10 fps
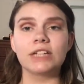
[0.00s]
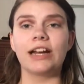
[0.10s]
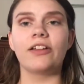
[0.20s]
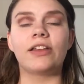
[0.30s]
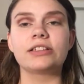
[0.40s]

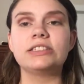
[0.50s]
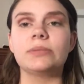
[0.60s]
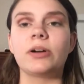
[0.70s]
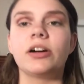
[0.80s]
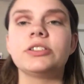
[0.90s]
I know that looks
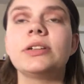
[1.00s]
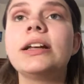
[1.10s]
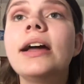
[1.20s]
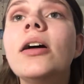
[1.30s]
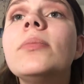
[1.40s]
super harsh
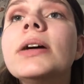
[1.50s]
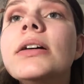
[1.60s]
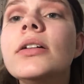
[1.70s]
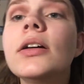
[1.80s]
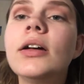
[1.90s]
right now,
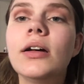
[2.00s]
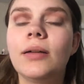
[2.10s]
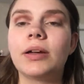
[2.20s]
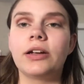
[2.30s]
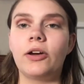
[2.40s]
but
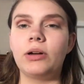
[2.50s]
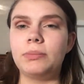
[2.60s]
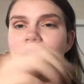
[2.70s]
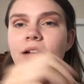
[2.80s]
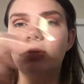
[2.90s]
I'm gonna go
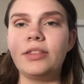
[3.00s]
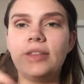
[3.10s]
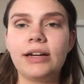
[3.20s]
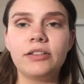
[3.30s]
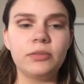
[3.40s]
in back with
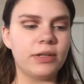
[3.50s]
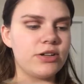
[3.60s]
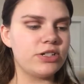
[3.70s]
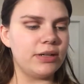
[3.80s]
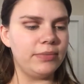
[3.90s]
that other
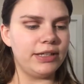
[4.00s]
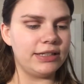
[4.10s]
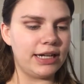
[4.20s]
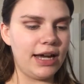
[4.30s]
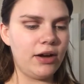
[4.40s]
brush and
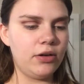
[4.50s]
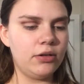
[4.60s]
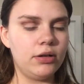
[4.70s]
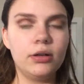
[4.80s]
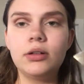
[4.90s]
blend it
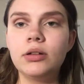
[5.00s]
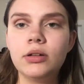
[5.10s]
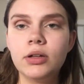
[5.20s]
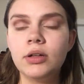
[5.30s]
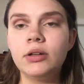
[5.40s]
out.
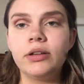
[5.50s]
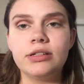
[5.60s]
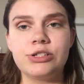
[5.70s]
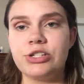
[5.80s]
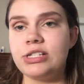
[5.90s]

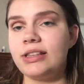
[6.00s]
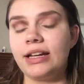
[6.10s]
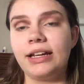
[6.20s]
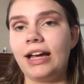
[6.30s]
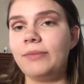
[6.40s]
This is just a
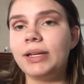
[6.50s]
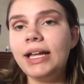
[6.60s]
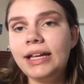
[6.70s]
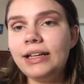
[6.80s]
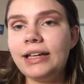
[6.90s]
technique I've been
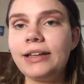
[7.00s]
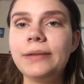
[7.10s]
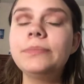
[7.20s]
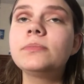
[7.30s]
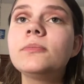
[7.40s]
liking lately.